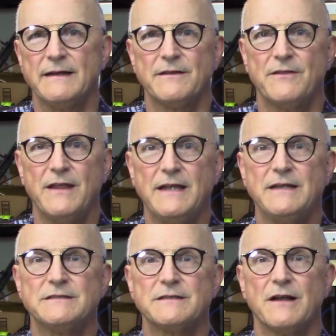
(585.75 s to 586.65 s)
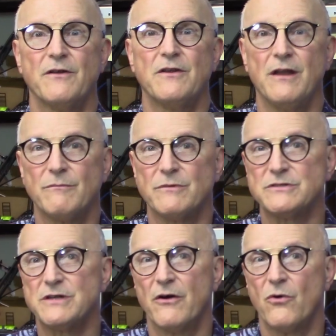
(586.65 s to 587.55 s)
These
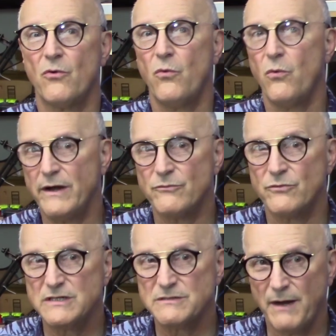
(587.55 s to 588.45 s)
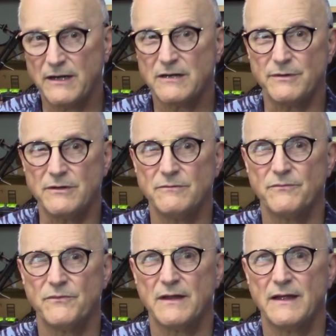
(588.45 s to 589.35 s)
numbers are quite respectable.
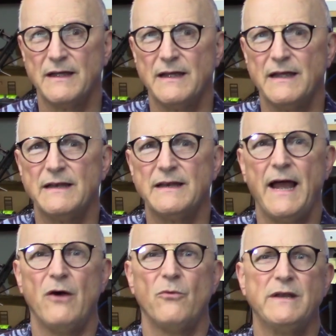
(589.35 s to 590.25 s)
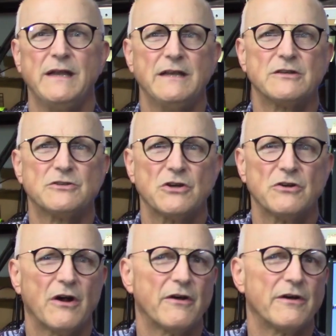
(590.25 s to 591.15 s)
Now we need to
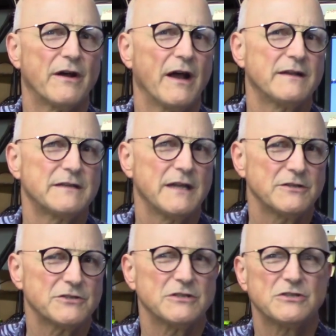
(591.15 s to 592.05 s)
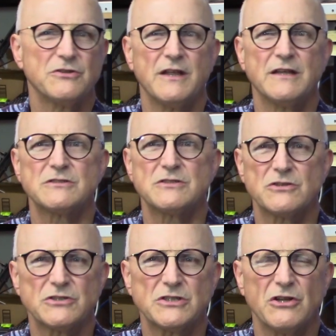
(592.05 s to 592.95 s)
turn our attention to the
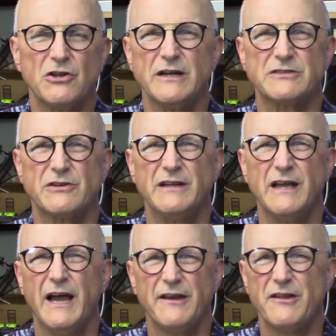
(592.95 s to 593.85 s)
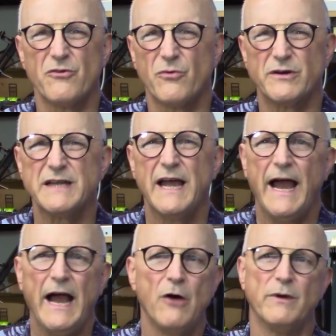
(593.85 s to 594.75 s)
insertion loss, or in other words,
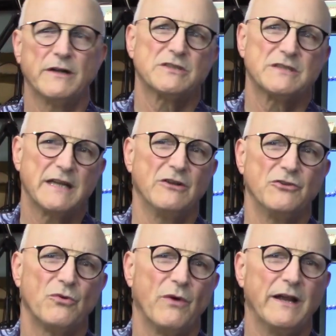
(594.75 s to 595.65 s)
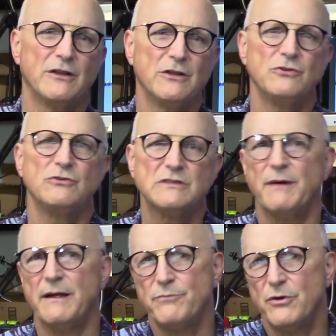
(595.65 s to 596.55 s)
how much signal do I lose
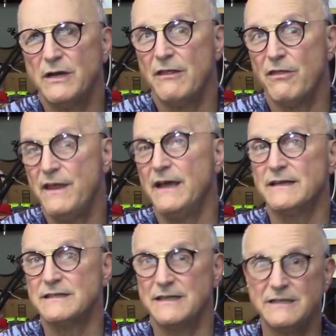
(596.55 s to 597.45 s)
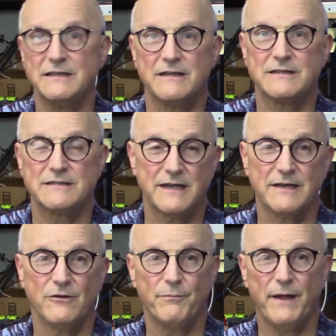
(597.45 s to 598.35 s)
by putting this into the
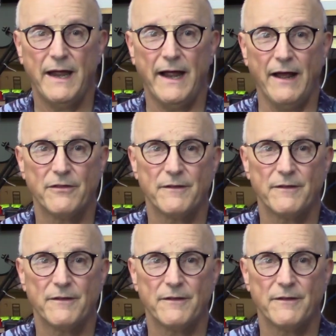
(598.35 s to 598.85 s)
signal path?